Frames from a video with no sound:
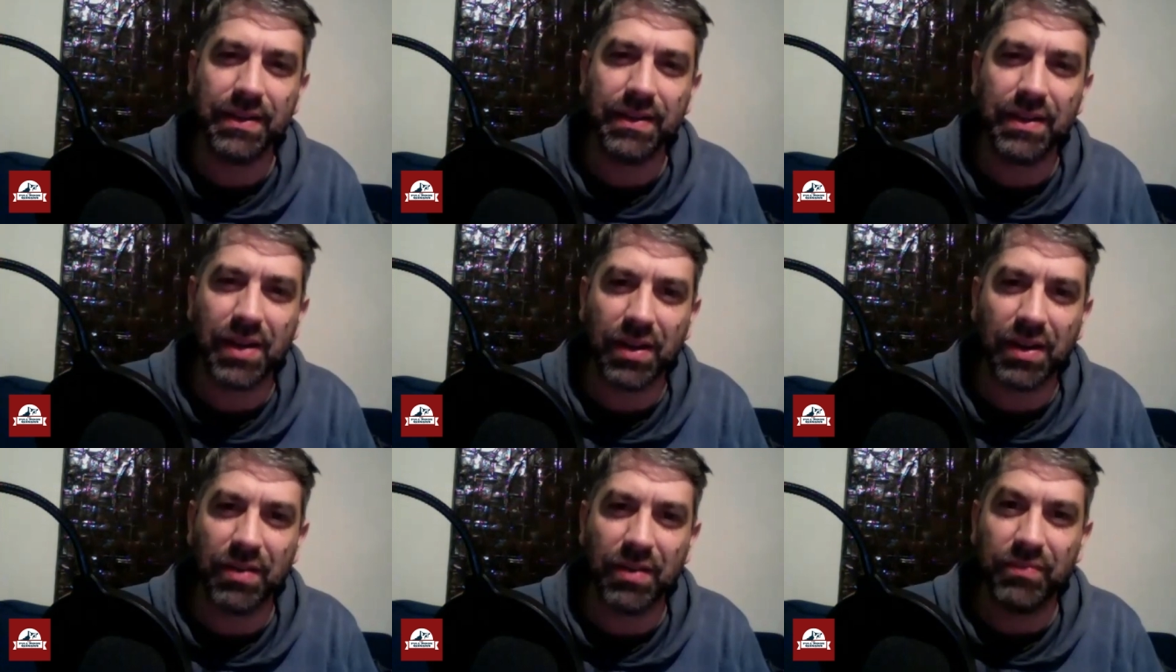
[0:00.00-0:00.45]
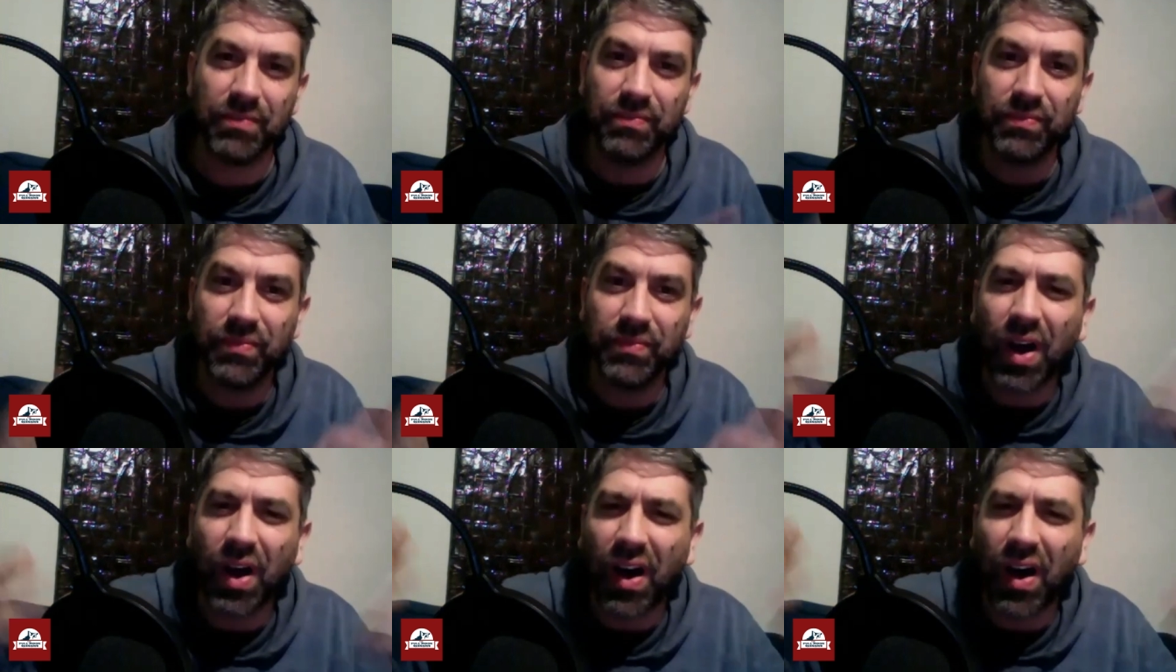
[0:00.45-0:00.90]
kind of
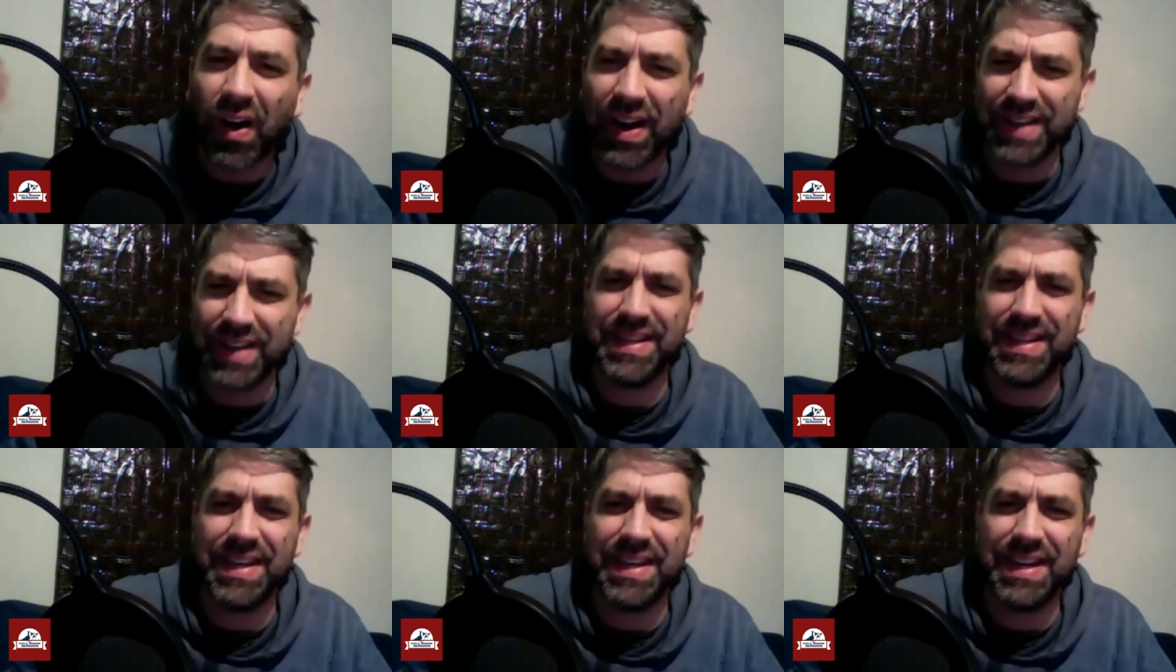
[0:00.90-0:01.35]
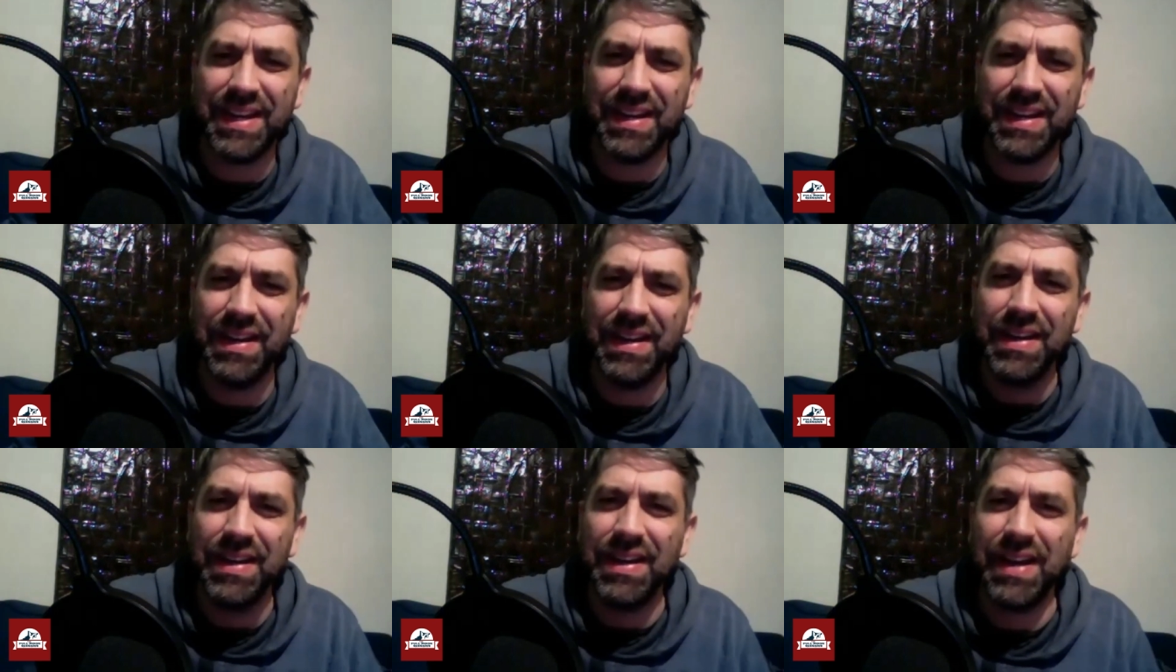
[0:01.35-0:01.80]
idea
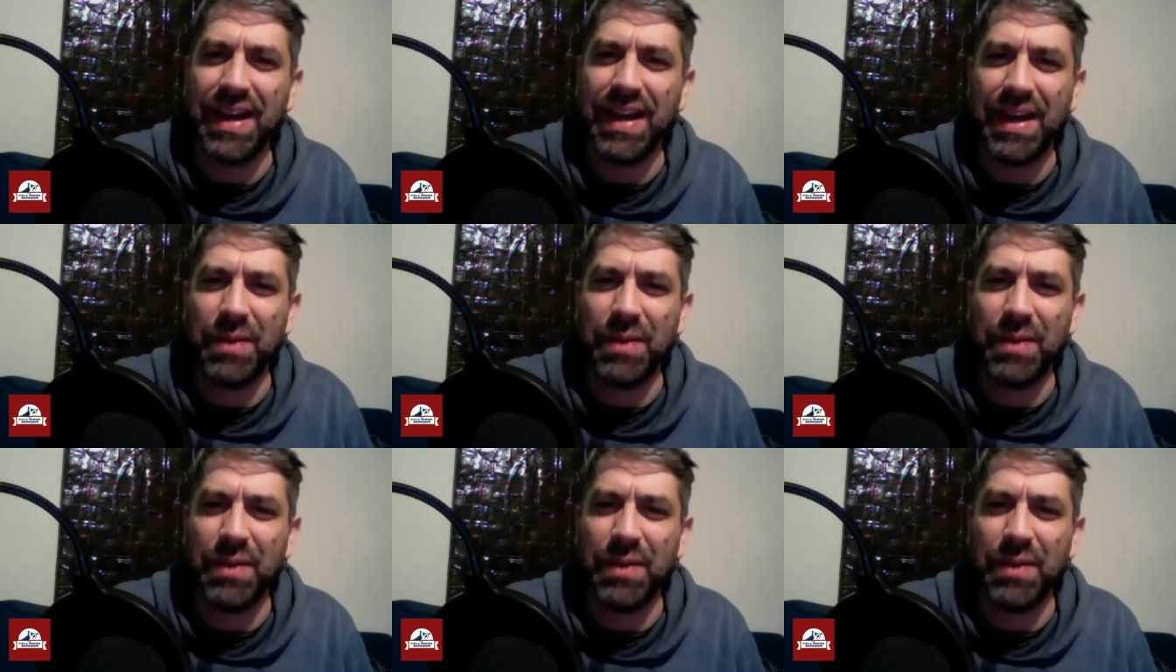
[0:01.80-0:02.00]
mm.